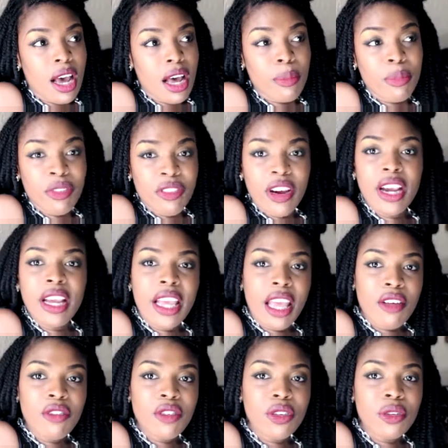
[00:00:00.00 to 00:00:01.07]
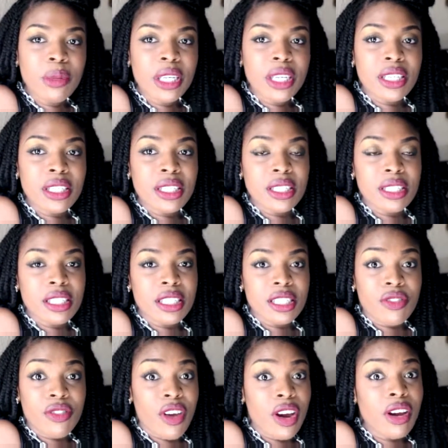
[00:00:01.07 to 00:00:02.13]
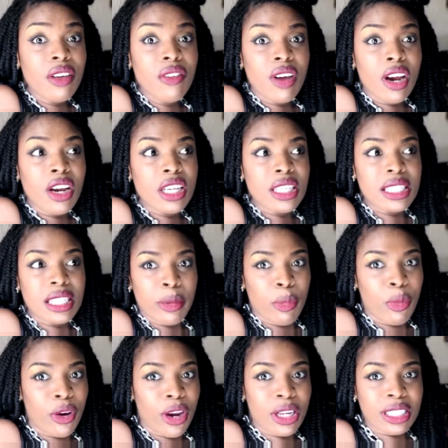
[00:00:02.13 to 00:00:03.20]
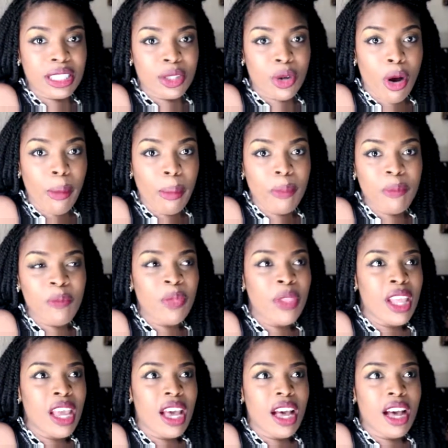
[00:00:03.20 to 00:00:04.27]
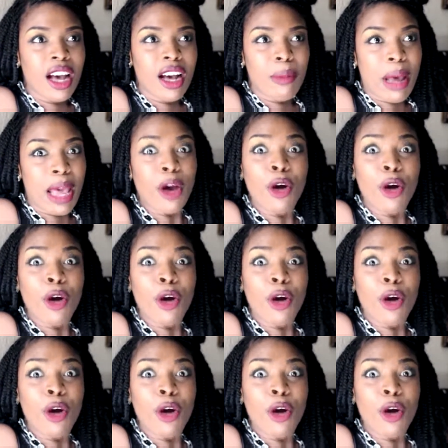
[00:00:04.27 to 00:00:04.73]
And be very careful, because it's very, very slippery at the top. I